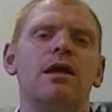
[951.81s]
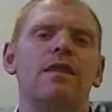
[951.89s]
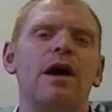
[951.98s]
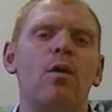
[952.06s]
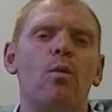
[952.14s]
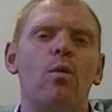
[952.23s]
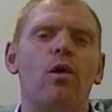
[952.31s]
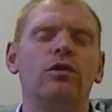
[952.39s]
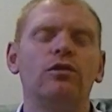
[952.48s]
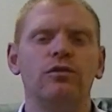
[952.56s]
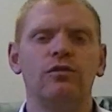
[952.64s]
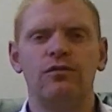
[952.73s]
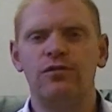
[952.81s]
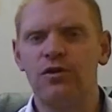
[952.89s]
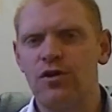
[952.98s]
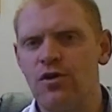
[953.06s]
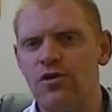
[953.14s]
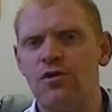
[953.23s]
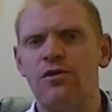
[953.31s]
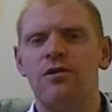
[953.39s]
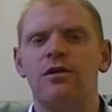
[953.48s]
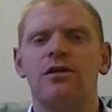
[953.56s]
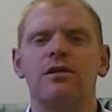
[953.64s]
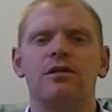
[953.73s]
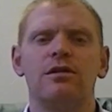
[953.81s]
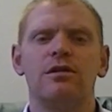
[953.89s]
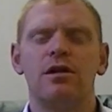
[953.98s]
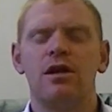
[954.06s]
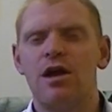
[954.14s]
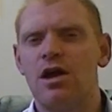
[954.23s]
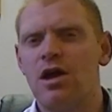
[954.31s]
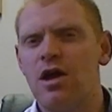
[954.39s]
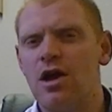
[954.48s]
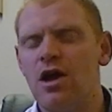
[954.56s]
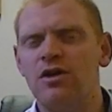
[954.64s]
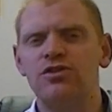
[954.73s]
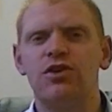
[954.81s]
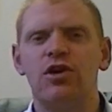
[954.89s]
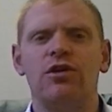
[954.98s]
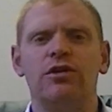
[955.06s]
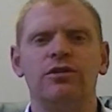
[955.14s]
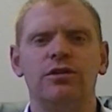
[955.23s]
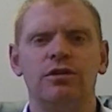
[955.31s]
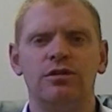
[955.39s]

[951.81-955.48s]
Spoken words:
That want for coke has gone